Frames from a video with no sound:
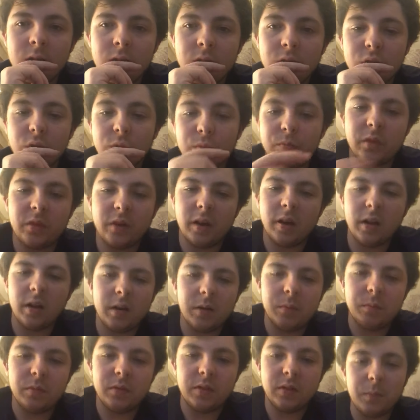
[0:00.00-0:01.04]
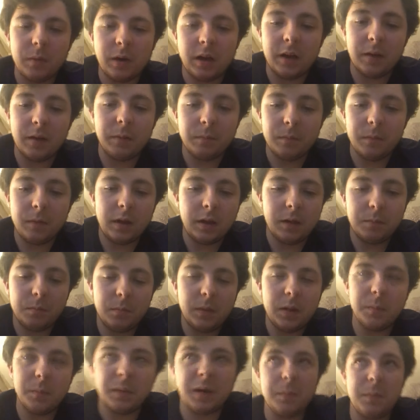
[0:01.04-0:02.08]
sometimes they might
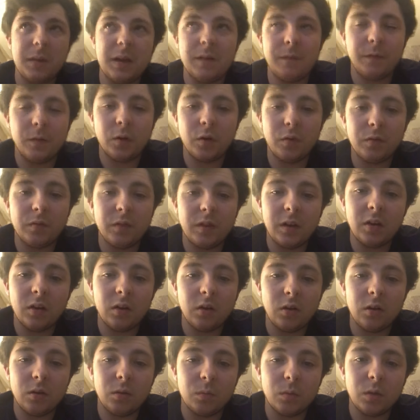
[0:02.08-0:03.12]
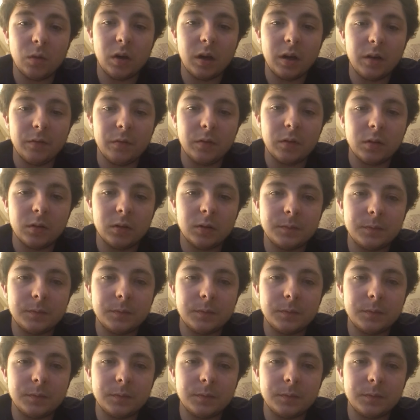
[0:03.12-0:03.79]
make fun of it or whatever.